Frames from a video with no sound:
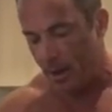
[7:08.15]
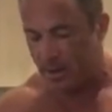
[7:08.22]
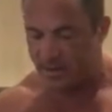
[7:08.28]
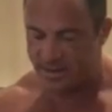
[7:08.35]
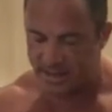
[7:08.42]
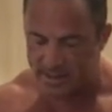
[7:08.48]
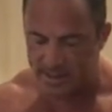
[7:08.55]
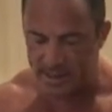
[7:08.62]

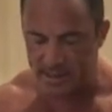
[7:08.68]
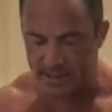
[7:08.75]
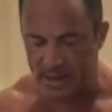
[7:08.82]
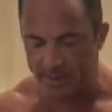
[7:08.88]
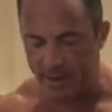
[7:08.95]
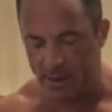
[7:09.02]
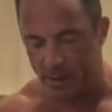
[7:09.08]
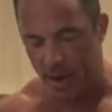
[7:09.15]
60 to
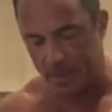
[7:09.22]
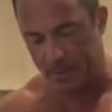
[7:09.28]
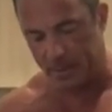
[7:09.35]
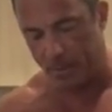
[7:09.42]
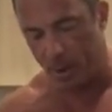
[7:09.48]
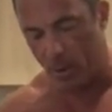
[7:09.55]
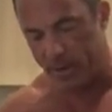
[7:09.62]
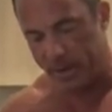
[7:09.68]
70 grams
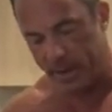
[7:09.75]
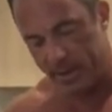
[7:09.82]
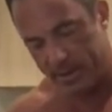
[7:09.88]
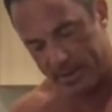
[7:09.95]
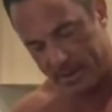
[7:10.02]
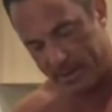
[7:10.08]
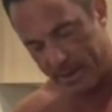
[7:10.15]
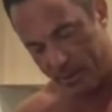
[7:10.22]
of protein,
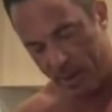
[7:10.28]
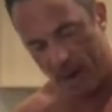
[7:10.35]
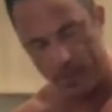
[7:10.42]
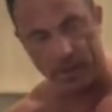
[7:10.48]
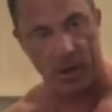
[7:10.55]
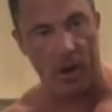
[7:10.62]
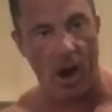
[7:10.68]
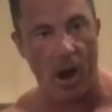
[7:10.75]
60
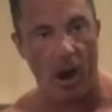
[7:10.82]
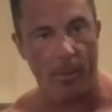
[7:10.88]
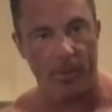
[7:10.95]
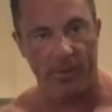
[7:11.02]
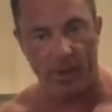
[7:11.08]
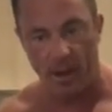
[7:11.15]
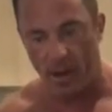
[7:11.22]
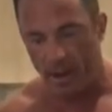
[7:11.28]
grams of
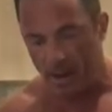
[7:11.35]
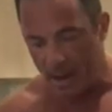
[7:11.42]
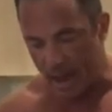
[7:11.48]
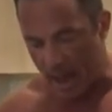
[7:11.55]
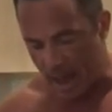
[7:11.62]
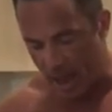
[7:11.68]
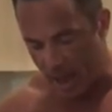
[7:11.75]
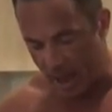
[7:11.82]
carbs,
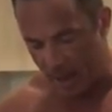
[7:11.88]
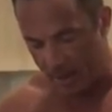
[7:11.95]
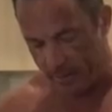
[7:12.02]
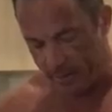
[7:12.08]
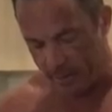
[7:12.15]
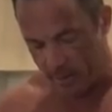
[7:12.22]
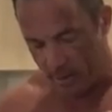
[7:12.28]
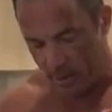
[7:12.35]

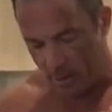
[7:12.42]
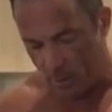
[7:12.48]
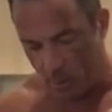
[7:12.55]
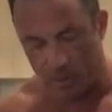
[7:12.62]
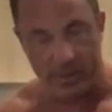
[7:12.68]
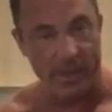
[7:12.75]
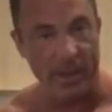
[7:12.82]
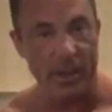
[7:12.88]
and
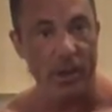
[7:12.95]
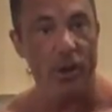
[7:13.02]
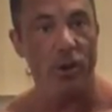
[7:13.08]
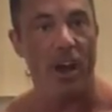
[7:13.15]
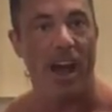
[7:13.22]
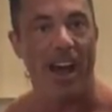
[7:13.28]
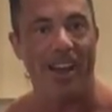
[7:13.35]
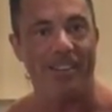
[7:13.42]
we'll see
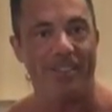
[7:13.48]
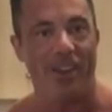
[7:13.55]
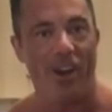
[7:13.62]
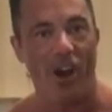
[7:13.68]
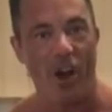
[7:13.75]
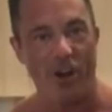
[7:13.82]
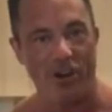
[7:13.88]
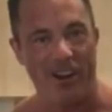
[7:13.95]
you guys
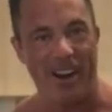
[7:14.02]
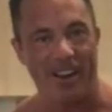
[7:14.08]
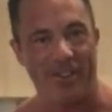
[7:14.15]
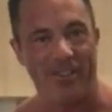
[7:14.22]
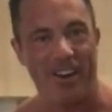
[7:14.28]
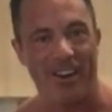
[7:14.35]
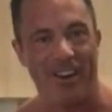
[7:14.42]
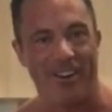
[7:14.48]
on your
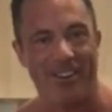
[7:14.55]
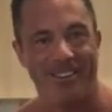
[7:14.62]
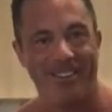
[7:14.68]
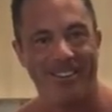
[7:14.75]
next video.